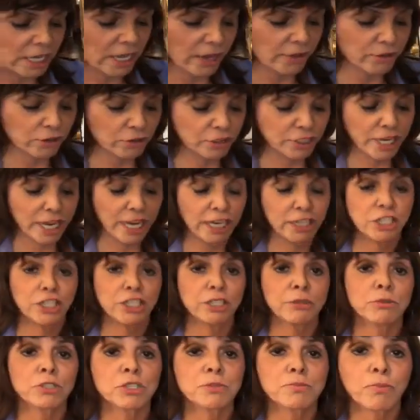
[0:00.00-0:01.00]
the other day.
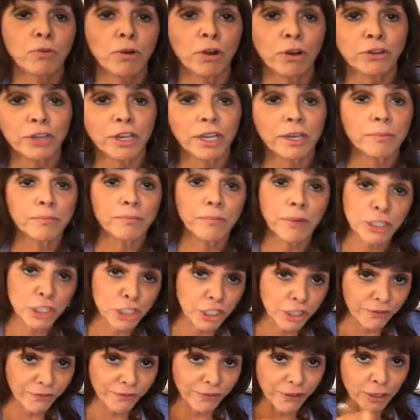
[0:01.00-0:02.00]
She was brilliant, but
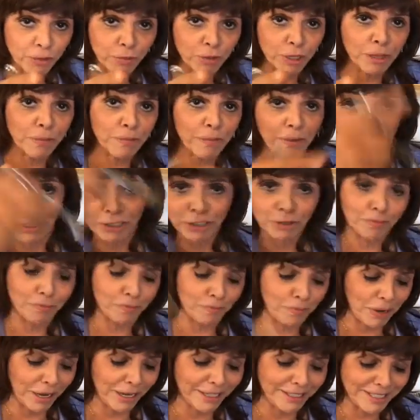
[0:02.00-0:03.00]
she fiddled with the
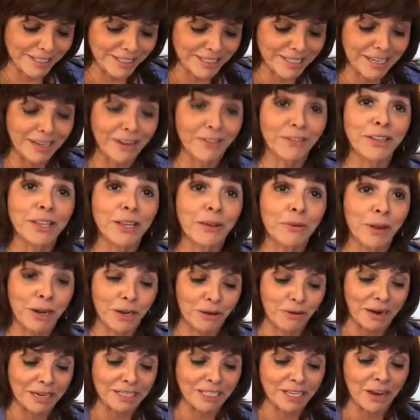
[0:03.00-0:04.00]
buttons and everything went
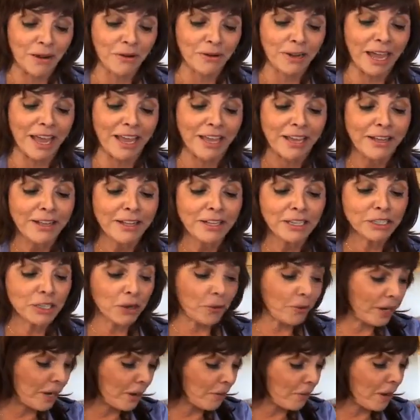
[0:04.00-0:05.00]
crazy. Okay,
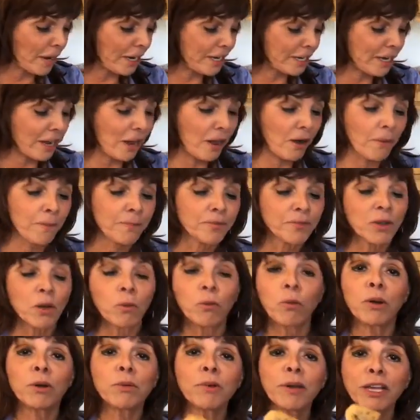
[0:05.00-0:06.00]
so here I go.
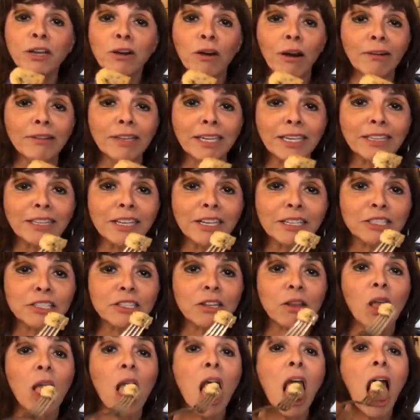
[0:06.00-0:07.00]
What are we calling
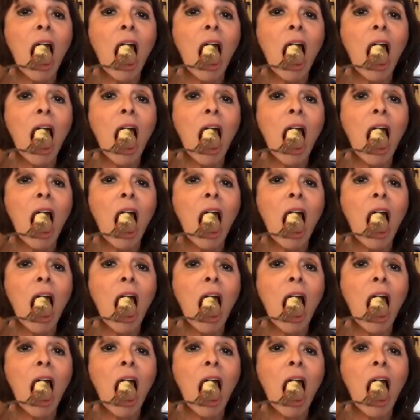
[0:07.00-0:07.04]
this?